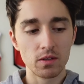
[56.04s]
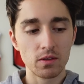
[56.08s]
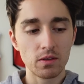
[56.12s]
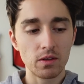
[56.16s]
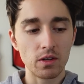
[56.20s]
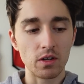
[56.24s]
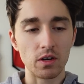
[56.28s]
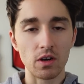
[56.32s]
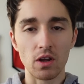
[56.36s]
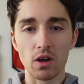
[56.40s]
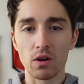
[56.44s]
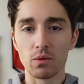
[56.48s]

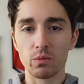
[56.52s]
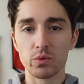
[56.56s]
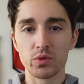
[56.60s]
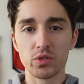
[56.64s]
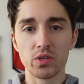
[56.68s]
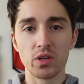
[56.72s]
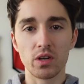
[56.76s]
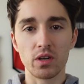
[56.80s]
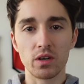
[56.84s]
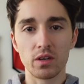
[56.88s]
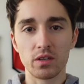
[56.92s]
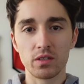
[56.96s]
was
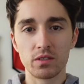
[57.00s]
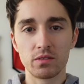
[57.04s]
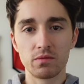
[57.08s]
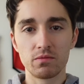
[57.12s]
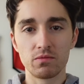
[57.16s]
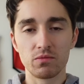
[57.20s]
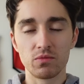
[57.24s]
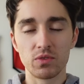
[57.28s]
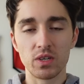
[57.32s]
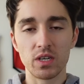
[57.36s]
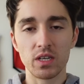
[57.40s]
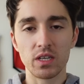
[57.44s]
going to
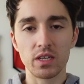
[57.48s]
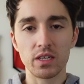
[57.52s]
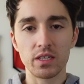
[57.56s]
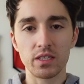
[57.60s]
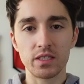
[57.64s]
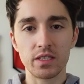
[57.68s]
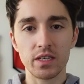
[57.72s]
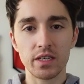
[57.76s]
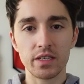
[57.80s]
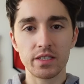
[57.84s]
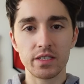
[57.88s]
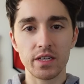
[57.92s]
really
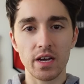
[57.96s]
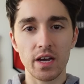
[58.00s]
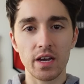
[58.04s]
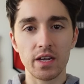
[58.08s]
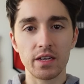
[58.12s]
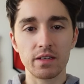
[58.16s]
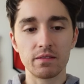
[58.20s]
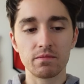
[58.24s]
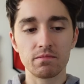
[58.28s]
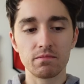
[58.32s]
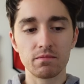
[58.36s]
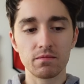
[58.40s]

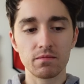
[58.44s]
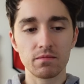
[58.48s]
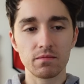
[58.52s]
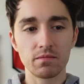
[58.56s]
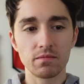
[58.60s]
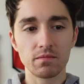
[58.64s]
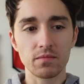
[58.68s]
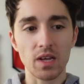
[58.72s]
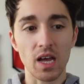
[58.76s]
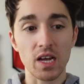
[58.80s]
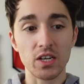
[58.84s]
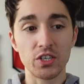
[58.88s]
dictate
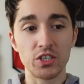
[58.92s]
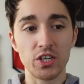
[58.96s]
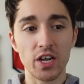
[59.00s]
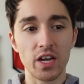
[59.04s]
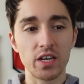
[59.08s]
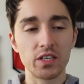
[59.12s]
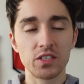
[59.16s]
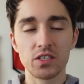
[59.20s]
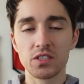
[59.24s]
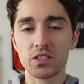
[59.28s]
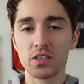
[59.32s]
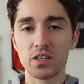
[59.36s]
our
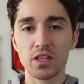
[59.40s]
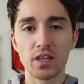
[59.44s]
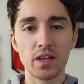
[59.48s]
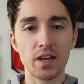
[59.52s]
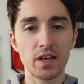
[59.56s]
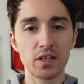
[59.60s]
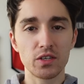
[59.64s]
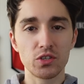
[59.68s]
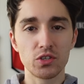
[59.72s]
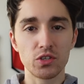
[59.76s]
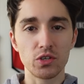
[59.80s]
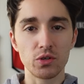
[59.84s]
chances in the
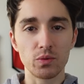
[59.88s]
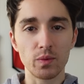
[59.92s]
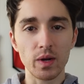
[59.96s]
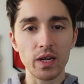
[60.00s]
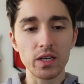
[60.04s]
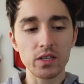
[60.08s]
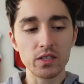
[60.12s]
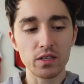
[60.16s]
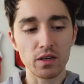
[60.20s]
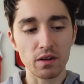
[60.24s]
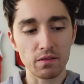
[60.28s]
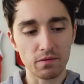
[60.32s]
next 2
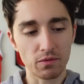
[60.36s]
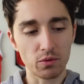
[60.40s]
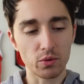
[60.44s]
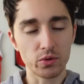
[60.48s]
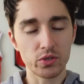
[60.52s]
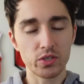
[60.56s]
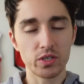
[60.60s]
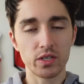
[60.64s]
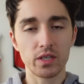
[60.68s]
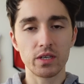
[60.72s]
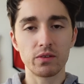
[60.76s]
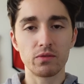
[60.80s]
weeks, and
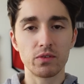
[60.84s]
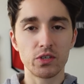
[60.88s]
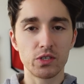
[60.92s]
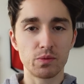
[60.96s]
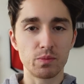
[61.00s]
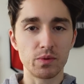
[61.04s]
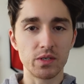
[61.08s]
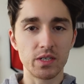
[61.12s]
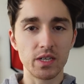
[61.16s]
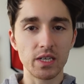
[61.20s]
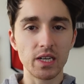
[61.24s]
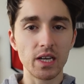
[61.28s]
unfortunately
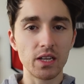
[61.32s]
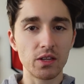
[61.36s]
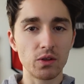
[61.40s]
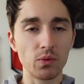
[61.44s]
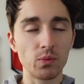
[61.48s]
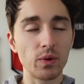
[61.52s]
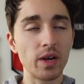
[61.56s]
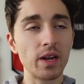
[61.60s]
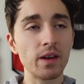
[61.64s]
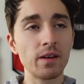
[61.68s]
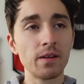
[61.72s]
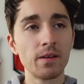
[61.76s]
Richmond did get the
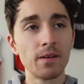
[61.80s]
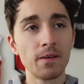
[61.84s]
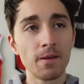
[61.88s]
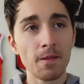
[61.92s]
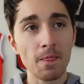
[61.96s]
win,